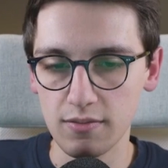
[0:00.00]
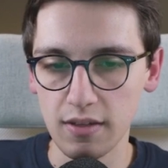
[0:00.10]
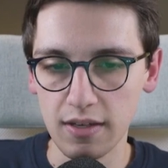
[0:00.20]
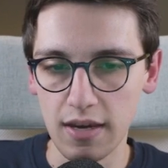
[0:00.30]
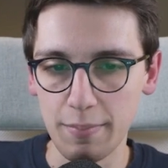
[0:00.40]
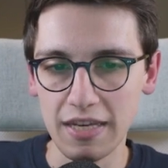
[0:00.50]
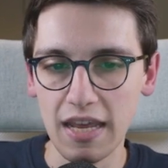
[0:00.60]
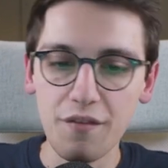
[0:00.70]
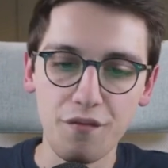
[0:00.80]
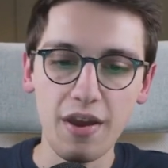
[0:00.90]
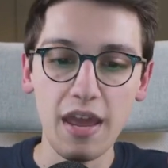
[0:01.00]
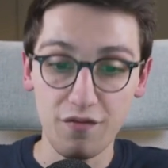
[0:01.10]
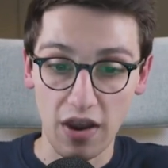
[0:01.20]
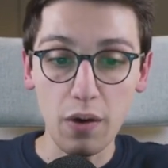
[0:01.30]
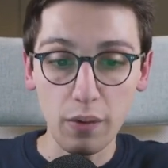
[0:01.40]
I mean, if
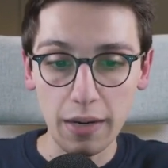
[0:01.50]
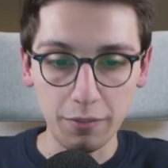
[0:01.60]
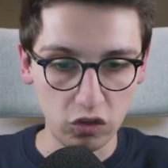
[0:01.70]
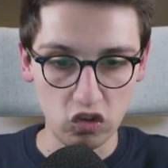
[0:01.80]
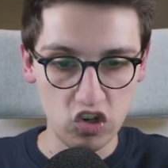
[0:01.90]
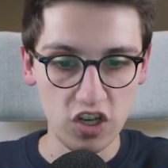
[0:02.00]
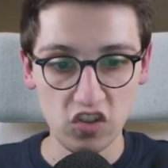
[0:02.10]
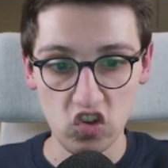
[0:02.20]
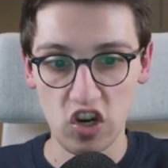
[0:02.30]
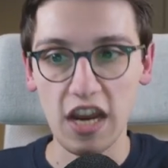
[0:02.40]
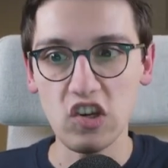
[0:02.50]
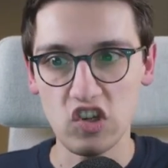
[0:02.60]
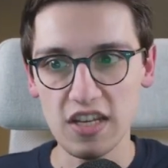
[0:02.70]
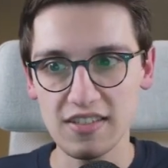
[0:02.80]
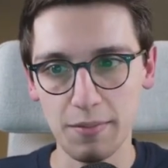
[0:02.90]
I were able to just change
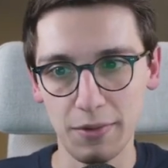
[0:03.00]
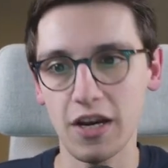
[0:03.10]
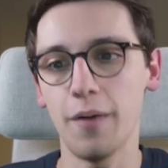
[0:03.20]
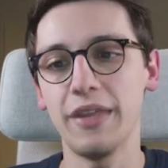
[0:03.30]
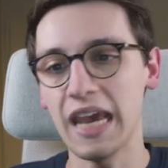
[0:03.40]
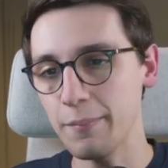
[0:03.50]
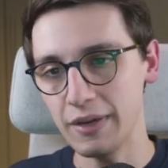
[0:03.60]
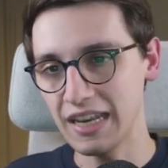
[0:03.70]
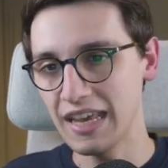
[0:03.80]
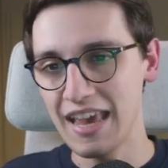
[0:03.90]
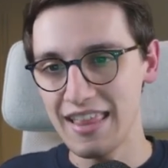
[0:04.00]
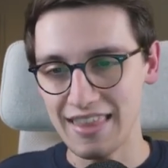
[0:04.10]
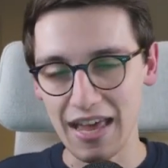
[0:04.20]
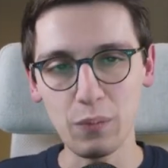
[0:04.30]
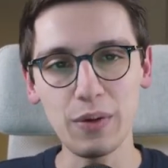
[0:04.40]
this and become the admin,
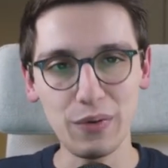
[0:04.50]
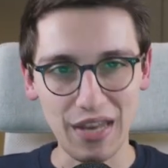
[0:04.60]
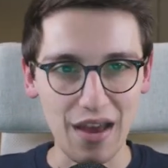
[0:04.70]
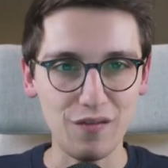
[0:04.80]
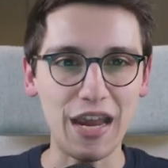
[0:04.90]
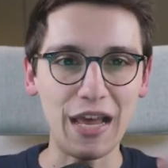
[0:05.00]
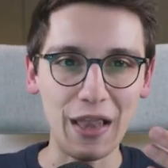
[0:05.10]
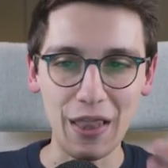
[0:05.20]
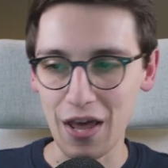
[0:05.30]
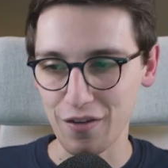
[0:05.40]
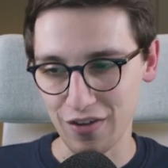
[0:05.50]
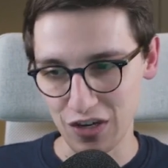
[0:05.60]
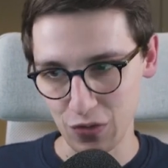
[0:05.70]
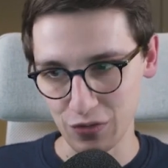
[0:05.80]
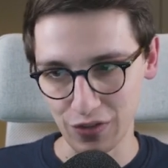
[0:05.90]
then we would have a lot of
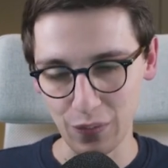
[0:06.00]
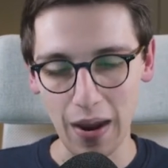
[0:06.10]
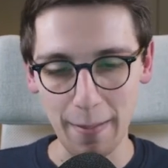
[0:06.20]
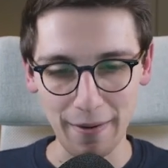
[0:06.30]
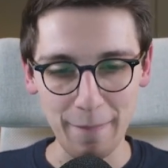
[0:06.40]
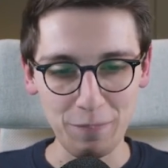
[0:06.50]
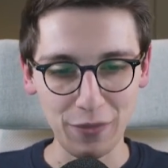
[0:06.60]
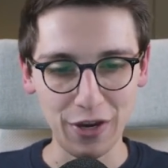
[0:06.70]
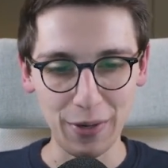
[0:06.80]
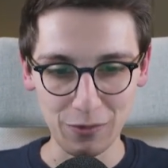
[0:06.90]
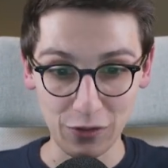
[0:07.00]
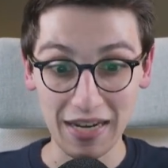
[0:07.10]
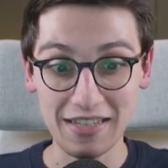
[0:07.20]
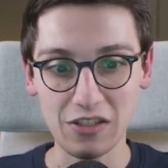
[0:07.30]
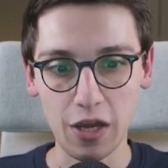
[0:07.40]
issues on the web. So that
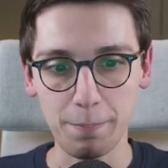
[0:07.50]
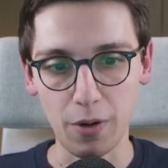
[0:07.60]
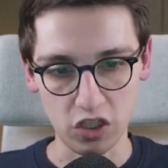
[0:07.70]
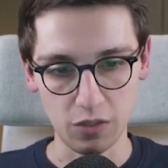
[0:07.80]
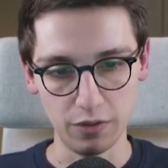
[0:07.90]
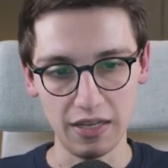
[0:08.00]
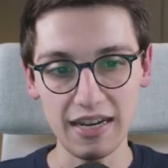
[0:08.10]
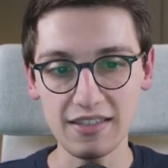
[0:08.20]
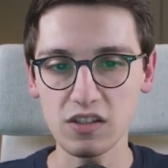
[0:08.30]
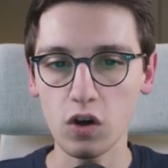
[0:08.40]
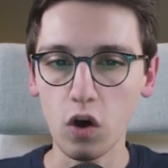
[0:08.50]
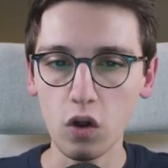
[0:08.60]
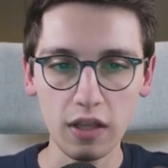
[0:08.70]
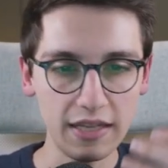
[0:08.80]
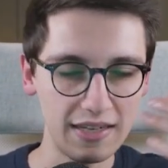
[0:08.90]
is not possible. And that's all
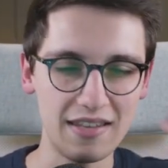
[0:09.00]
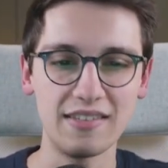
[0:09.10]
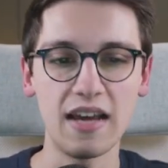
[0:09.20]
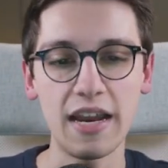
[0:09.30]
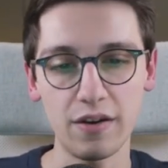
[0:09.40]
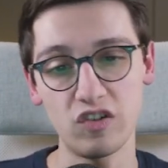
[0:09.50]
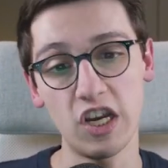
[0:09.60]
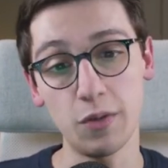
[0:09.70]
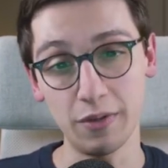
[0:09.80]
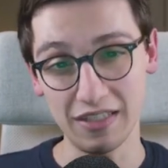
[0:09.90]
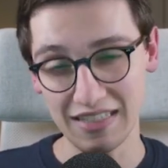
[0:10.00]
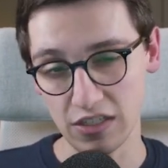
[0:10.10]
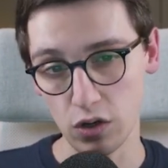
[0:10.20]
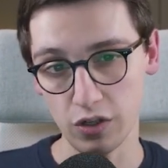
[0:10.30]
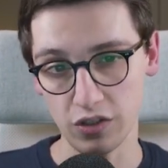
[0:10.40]
in the design of JWT
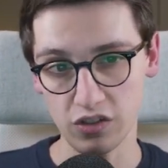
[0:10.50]
tokens.